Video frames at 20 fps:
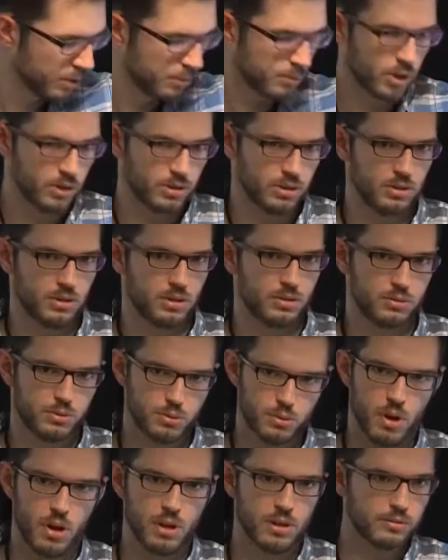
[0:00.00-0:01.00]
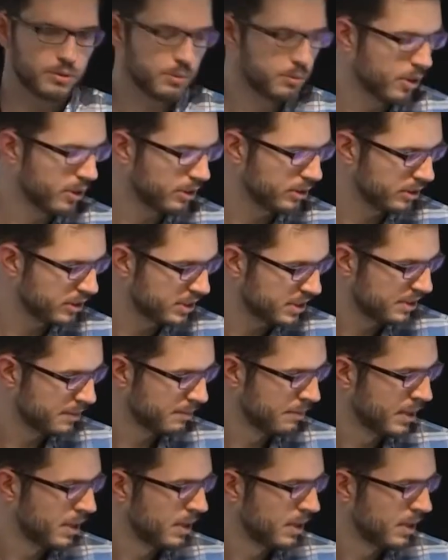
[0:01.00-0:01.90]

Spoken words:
the model, through all of the models,